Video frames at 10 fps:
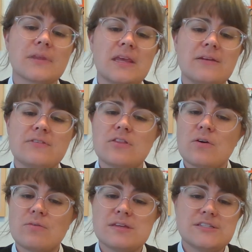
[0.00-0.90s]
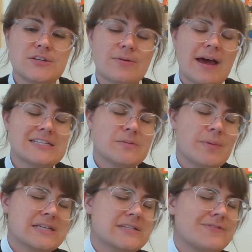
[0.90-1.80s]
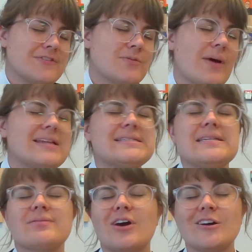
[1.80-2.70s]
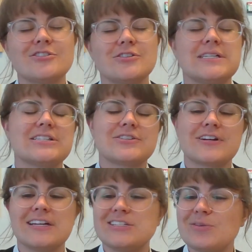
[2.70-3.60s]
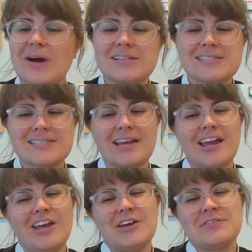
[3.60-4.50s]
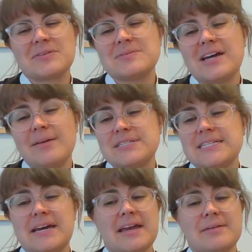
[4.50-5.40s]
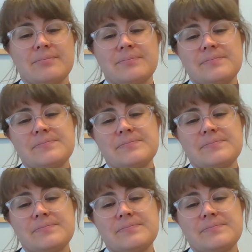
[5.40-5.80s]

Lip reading: Even though these two aspects of you might seem contradictory to us from time to time,